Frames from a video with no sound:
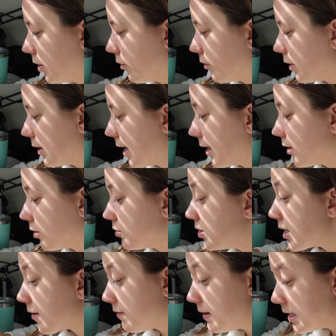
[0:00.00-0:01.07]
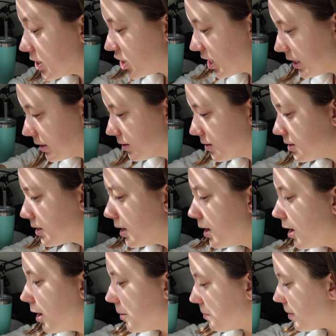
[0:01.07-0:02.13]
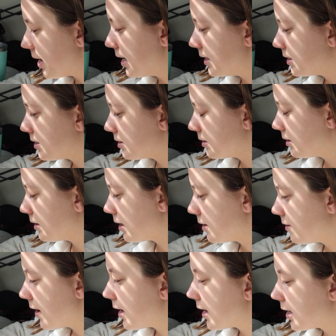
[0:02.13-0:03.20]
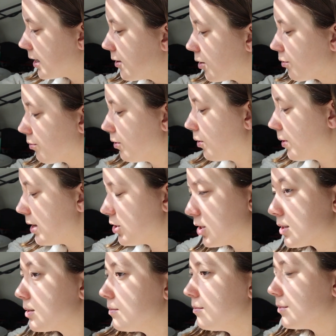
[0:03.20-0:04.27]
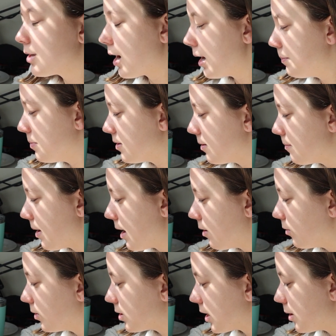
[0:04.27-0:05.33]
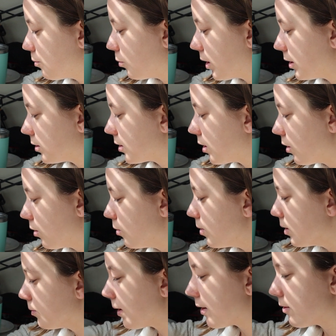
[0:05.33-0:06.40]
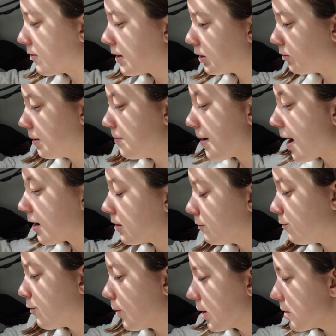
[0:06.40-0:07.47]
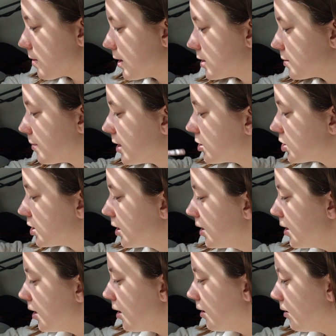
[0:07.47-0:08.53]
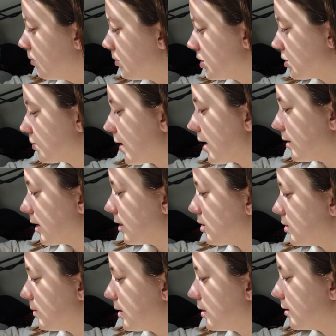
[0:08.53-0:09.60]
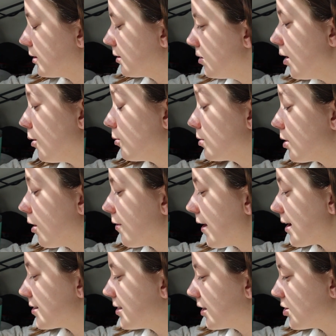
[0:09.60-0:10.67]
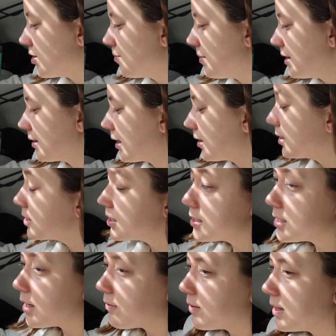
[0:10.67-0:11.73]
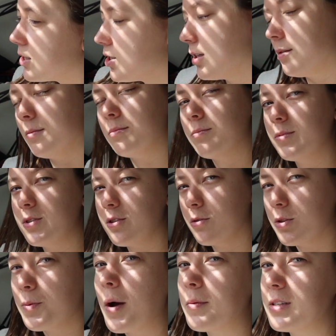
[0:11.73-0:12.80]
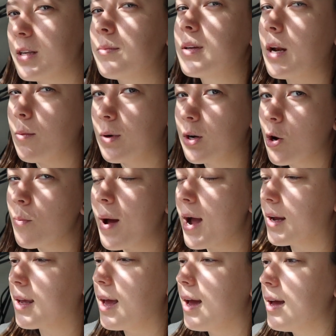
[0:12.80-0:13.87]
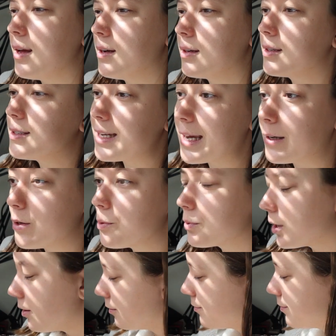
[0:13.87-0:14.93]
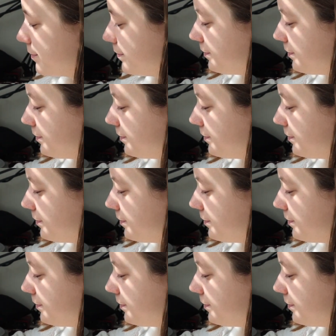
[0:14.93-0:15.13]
over like those definitions, but then I can go through and just type them out in one go rather than going back and forth as much, which is why I like doing note on that section, being like, this is a definition, so it's probably something I want to go back and take note of.